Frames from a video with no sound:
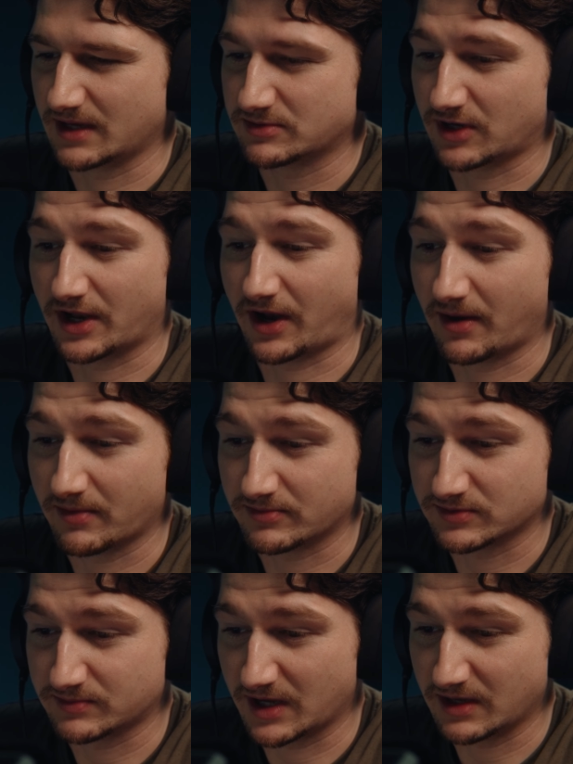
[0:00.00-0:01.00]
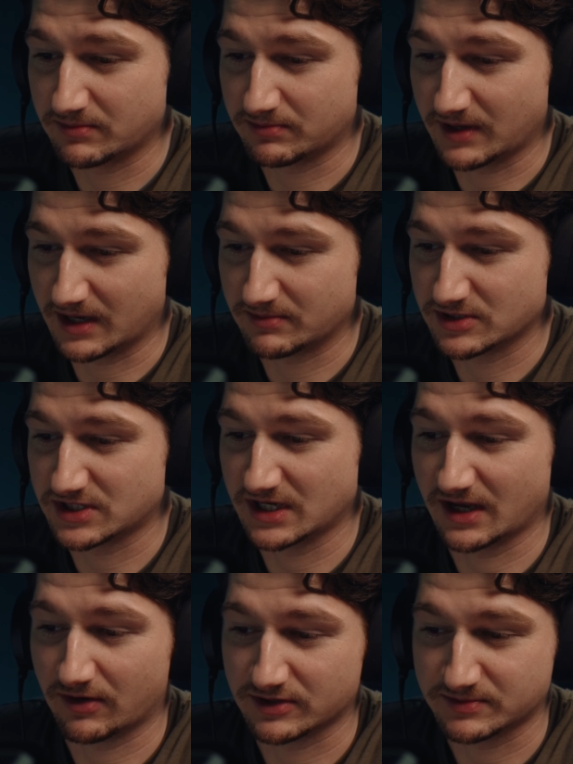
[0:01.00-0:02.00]
So it being machined
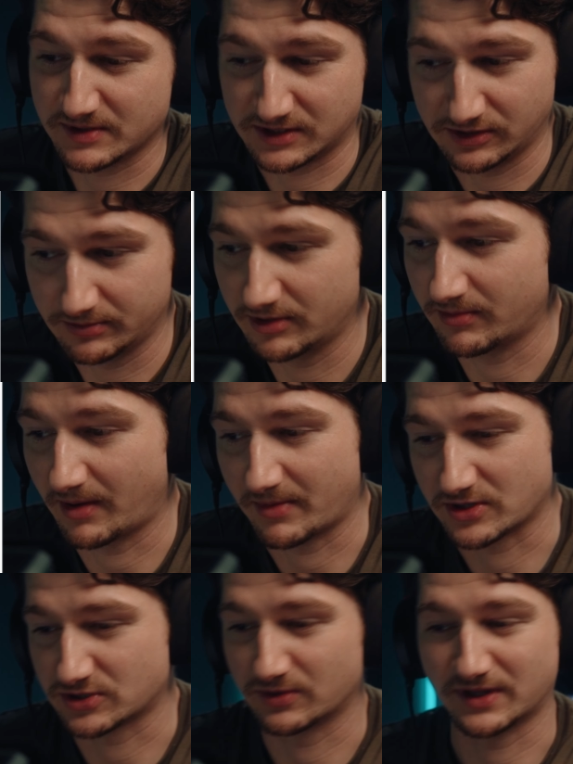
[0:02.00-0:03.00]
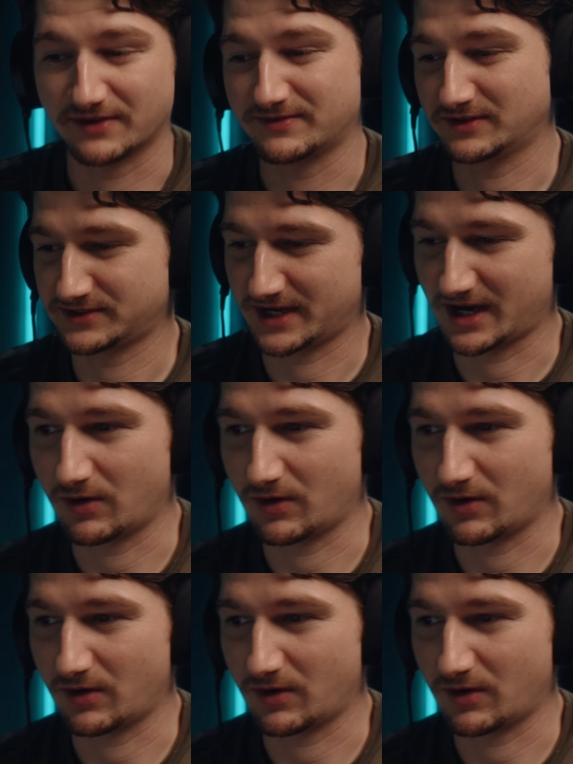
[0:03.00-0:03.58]
aerospace aluminum, I'm not sure what that feels like.